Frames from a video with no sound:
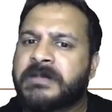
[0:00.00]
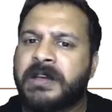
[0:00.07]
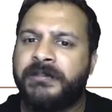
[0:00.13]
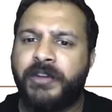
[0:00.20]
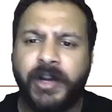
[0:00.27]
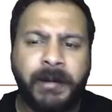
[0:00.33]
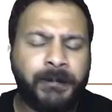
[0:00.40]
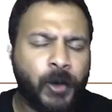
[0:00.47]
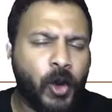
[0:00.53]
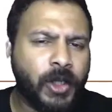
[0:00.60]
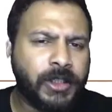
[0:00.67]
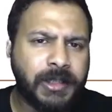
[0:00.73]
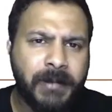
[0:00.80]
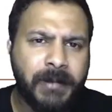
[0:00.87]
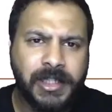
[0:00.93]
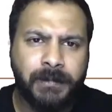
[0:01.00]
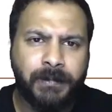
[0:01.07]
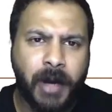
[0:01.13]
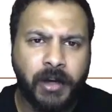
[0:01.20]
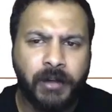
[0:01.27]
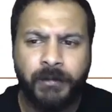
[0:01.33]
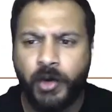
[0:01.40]
For employees, a major
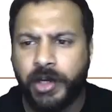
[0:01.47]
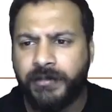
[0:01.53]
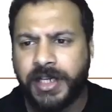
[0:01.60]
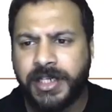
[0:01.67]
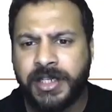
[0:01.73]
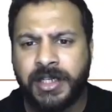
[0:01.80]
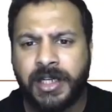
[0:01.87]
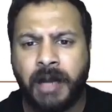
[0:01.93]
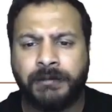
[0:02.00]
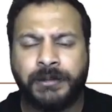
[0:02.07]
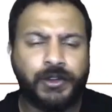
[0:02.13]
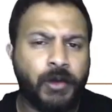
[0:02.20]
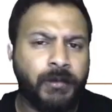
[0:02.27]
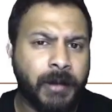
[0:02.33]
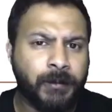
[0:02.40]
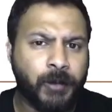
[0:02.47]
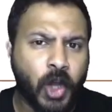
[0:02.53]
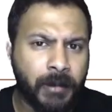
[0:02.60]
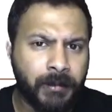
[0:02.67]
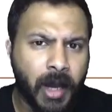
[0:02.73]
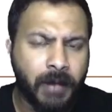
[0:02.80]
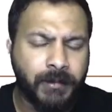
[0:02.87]
part of motivation comes from employee
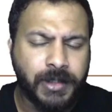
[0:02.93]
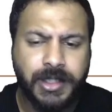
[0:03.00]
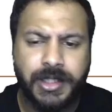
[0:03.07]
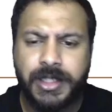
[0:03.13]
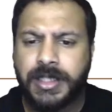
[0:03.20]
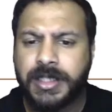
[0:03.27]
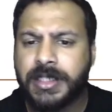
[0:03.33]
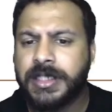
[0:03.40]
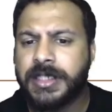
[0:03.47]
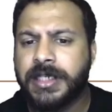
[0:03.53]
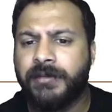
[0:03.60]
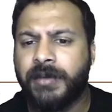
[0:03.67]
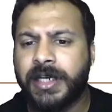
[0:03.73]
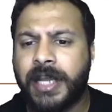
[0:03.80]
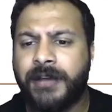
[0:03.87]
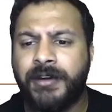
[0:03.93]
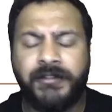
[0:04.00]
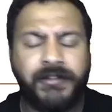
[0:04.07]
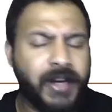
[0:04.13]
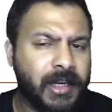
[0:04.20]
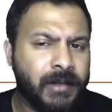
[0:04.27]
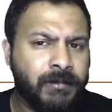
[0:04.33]
empowerment. When given
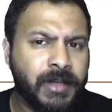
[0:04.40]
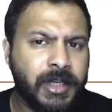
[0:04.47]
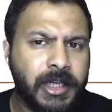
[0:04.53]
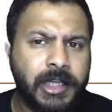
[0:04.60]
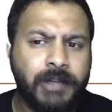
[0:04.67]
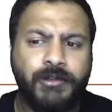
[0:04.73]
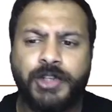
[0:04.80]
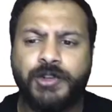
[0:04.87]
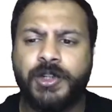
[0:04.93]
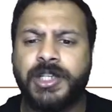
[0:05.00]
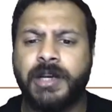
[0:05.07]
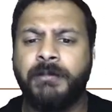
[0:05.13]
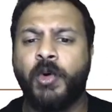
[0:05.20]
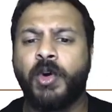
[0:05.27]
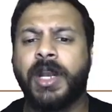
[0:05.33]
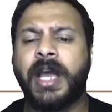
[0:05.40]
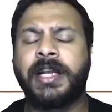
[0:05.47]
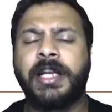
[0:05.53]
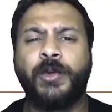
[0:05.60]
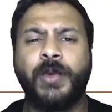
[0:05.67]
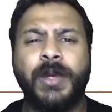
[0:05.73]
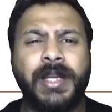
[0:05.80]
freedom, individuals are more
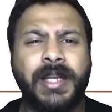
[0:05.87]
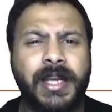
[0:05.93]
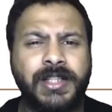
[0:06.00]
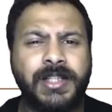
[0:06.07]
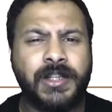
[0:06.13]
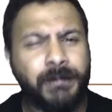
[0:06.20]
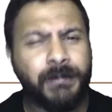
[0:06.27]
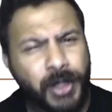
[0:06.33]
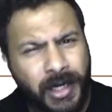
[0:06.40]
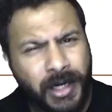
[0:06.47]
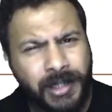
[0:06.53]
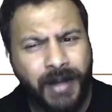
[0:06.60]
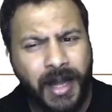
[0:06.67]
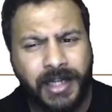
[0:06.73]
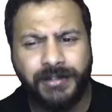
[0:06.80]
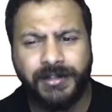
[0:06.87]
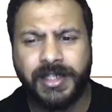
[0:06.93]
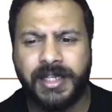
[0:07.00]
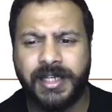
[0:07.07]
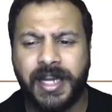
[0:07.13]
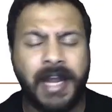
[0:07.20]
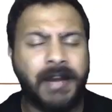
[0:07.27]
likely to engage in productive
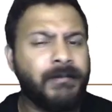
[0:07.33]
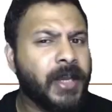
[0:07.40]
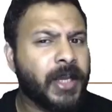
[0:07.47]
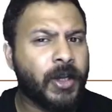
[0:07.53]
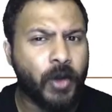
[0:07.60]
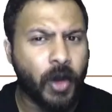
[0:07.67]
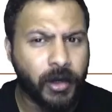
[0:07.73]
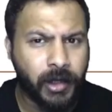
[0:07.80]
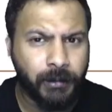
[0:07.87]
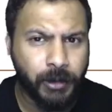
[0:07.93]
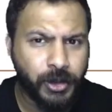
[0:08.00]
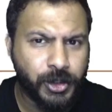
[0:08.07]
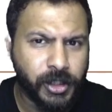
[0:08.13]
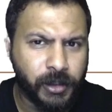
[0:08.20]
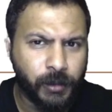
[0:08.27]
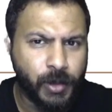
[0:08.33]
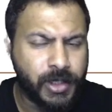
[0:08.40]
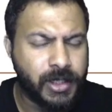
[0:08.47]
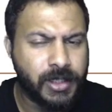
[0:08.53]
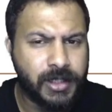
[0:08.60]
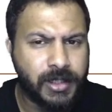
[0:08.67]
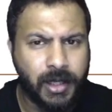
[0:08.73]
activity and make a contribution, which
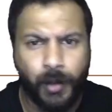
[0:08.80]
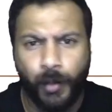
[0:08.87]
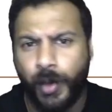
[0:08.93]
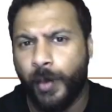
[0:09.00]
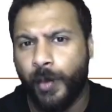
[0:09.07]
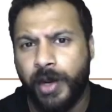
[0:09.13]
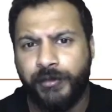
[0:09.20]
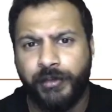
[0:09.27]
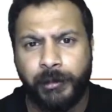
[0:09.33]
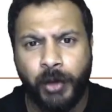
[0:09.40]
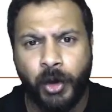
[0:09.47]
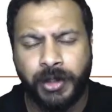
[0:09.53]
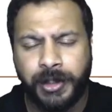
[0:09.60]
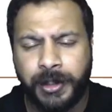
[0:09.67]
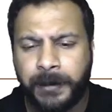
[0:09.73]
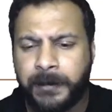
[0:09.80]
is a win-win for both.